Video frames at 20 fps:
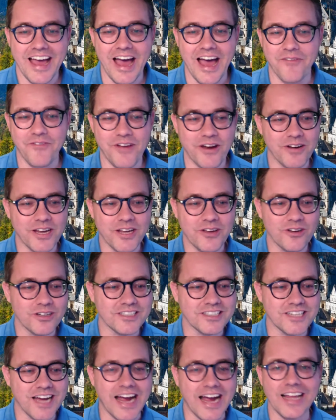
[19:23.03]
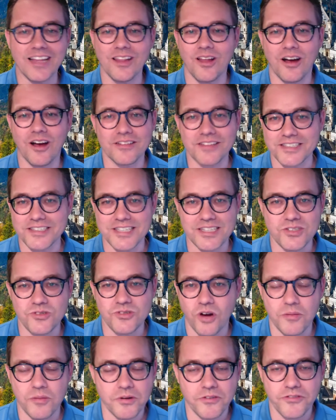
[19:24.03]
a very good dialogue that's
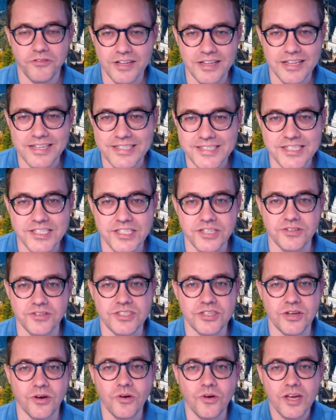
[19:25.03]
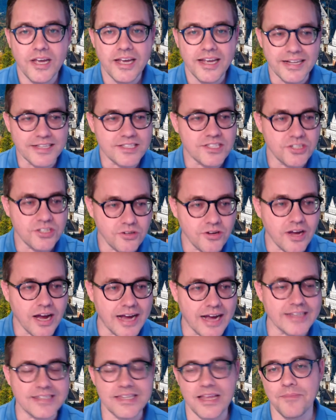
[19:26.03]
enjoyable for you to listen to. So it's you
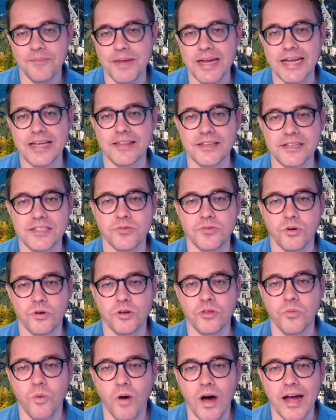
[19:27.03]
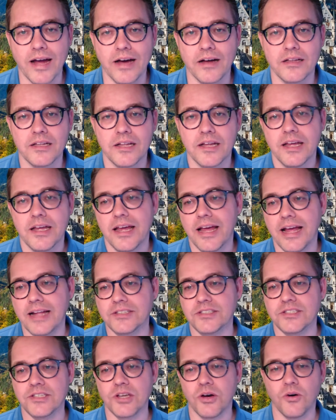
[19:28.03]
guys that make this worthwhile.
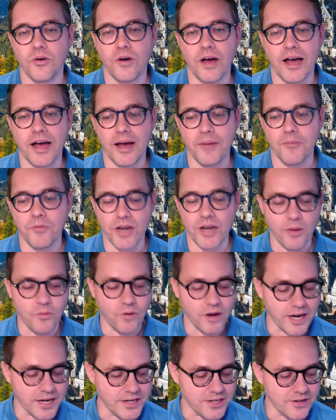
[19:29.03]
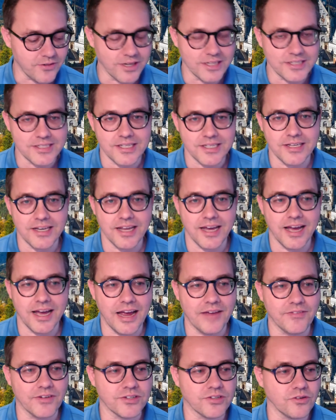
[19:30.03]
And so um, what I want to do is, and
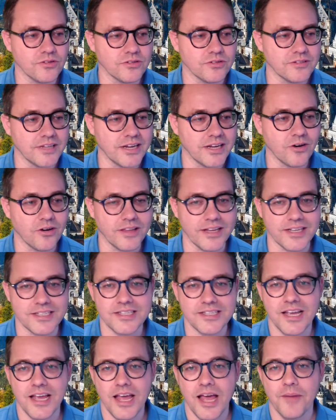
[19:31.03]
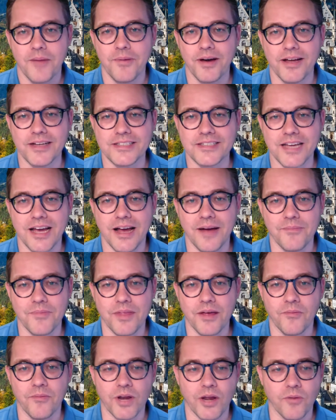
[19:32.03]
I haven't told Igor this, but
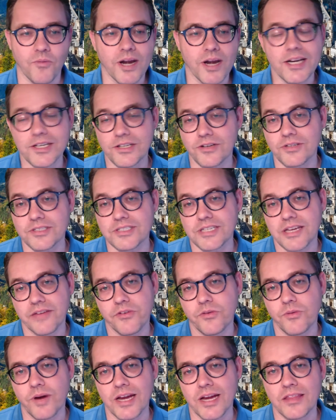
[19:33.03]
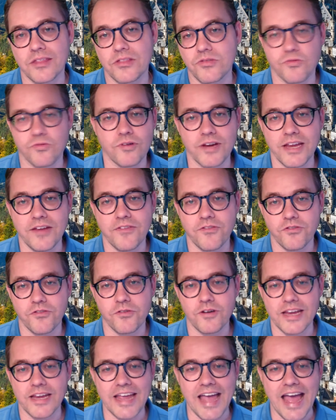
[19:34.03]
um, what I want to do is give away three
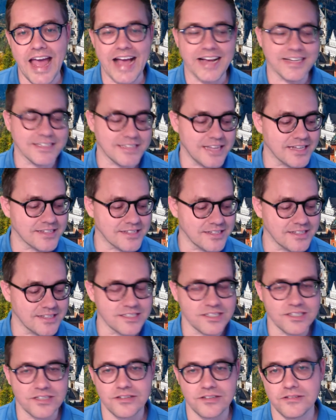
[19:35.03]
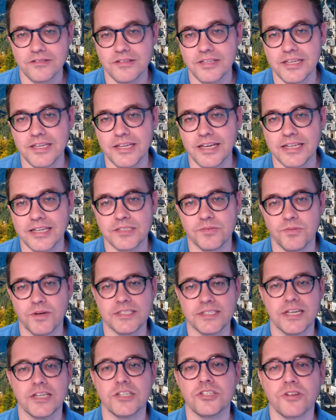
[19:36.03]
free accesses to the
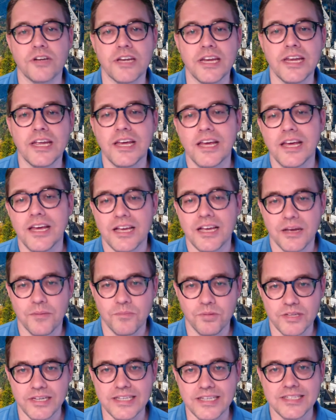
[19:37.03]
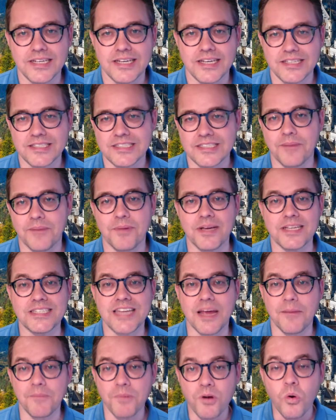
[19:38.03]
Express Entry complete
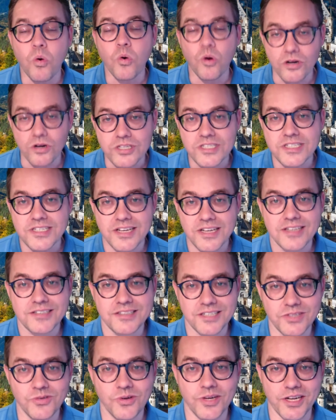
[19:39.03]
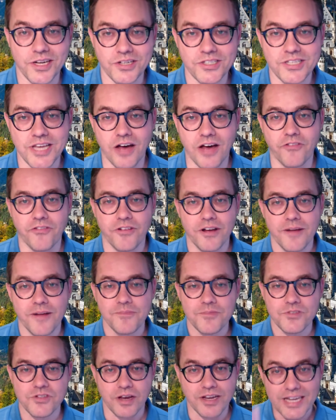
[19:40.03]
step-by-step course to doing it yourself.
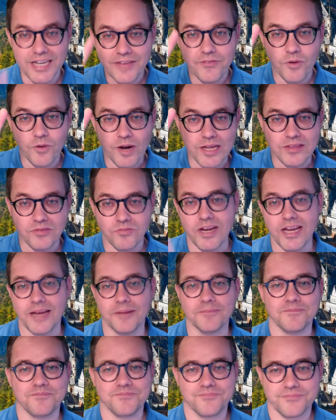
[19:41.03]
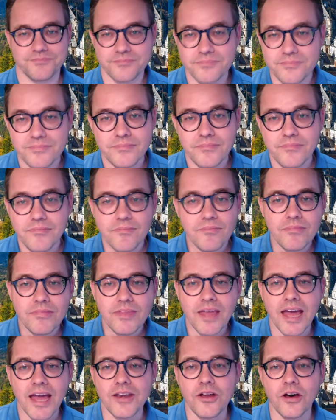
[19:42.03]
So I'm going to give away three.
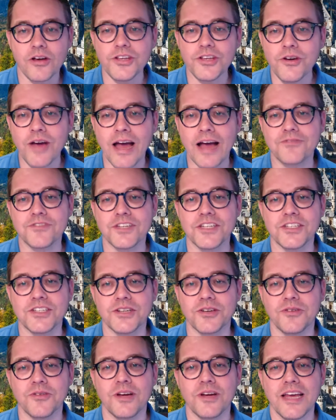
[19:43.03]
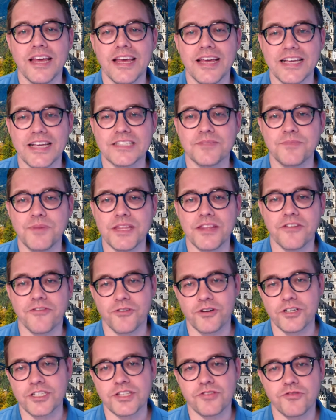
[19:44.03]
And all you have to do is be the
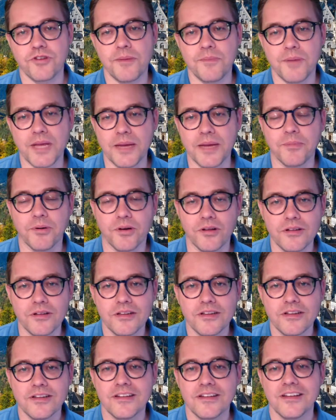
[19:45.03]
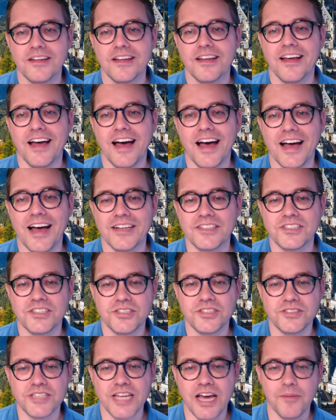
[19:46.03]
first three people uh,
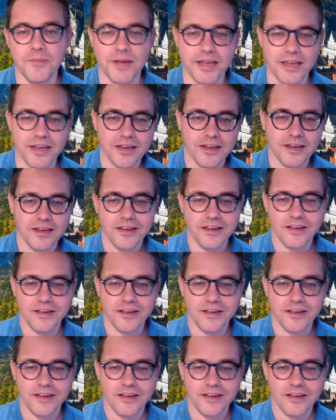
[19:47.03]
to tell me,